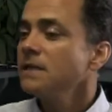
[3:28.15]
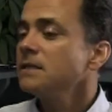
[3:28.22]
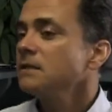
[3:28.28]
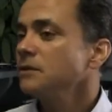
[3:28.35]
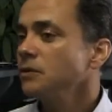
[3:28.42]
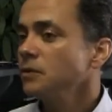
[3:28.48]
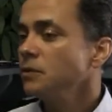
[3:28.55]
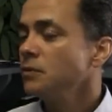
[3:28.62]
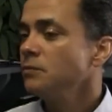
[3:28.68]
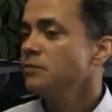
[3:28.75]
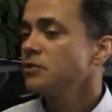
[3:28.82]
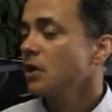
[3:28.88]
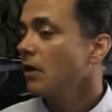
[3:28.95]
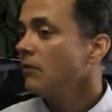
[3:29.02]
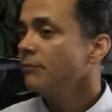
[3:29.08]
to
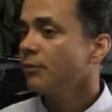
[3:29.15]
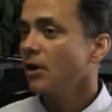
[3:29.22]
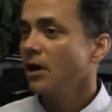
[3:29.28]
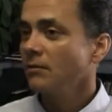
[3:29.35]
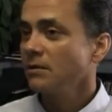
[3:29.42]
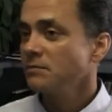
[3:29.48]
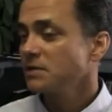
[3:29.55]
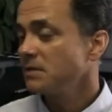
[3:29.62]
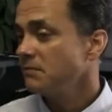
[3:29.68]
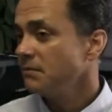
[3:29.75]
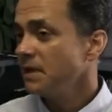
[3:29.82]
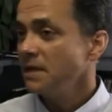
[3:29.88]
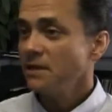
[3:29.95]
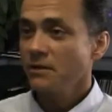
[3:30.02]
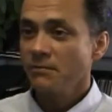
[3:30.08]
solve problems and
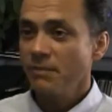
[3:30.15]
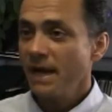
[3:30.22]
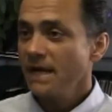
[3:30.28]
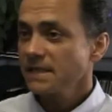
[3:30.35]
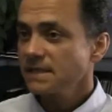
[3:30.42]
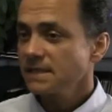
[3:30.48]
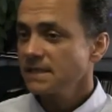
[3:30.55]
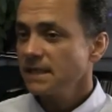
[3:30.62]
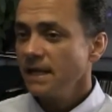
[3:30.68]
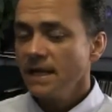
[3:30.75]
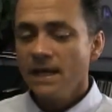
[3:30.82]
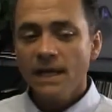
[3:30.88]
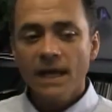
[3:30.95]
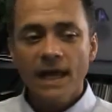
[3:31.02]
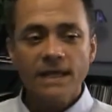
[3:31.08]
be their best
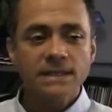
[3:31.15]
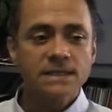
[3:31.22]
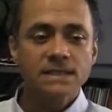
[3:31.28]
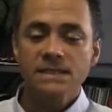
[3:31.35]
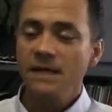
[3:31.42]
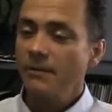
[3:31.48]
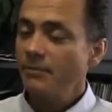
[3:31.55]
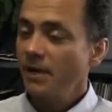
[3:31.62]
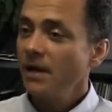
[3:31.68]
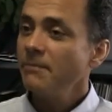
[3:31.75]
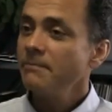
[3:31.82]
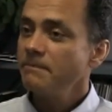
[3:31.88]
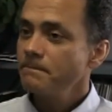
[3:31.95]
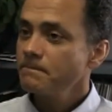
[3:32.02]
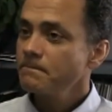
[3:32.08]
and step
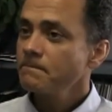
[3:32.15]
up.